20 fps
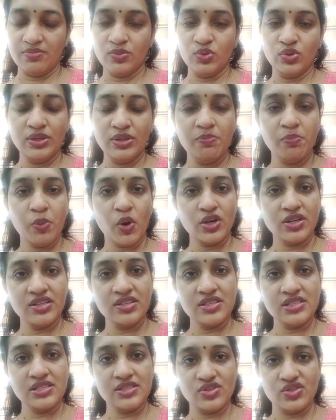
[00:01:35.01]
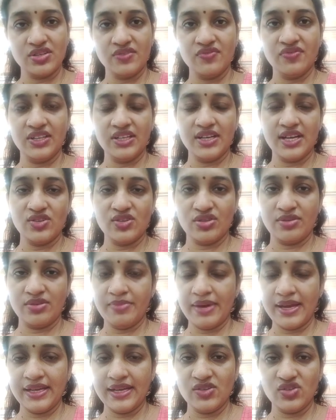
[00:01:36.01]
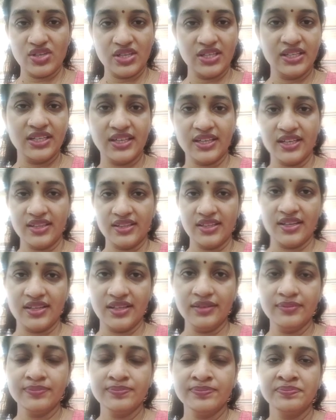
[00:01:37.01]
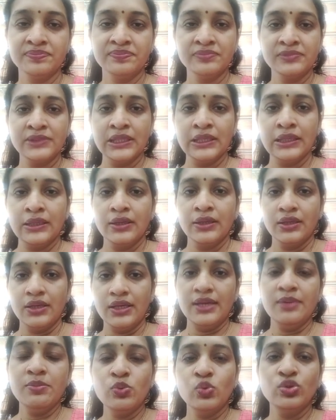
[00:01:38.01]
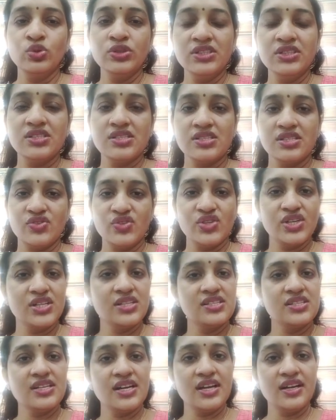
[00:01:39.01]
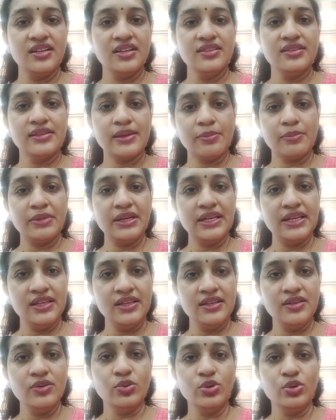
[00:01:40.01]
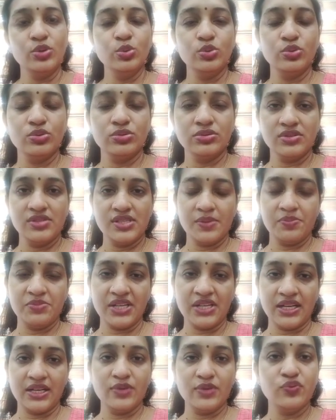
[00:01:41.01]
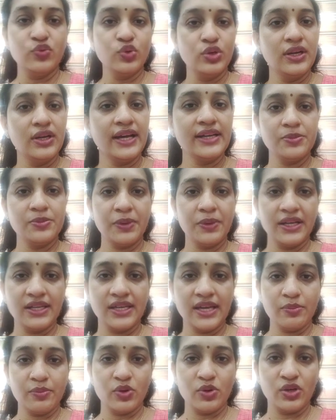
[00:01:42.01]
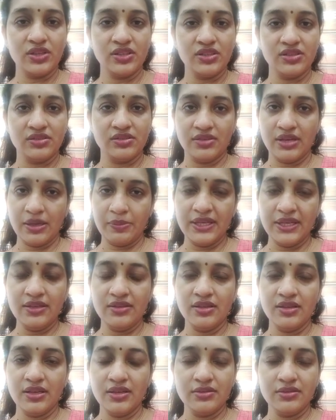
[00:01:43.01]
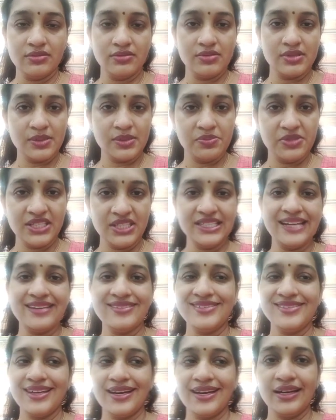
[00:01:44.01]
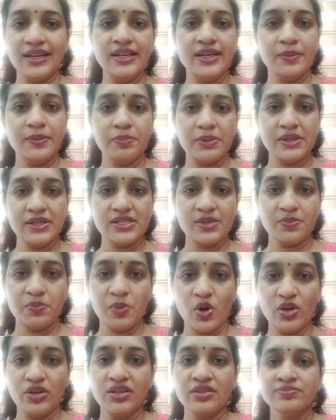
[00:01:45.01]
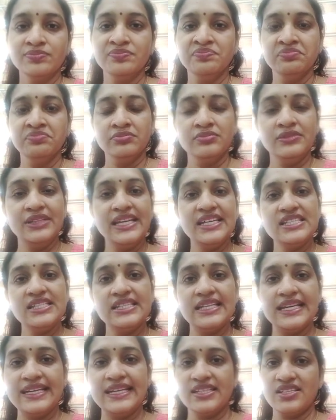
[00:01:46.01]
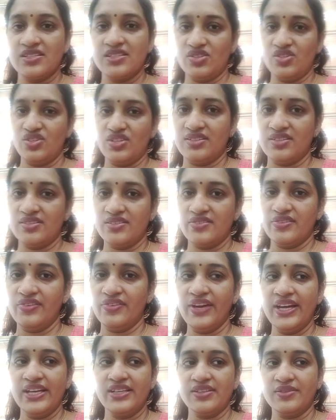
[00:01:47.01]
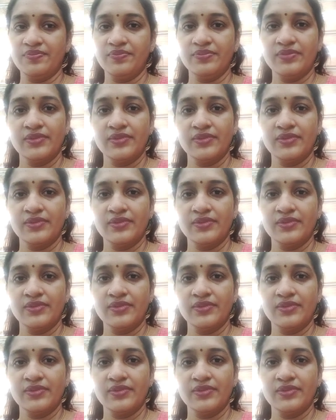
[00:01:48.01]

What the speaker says: Moon important decision financial manager edukkanadana. Ee moonu decisions aanu nammal ee oru subject la full aayittu padikkan ponathu. I mean the subject entirely depends upon these three decisions, right?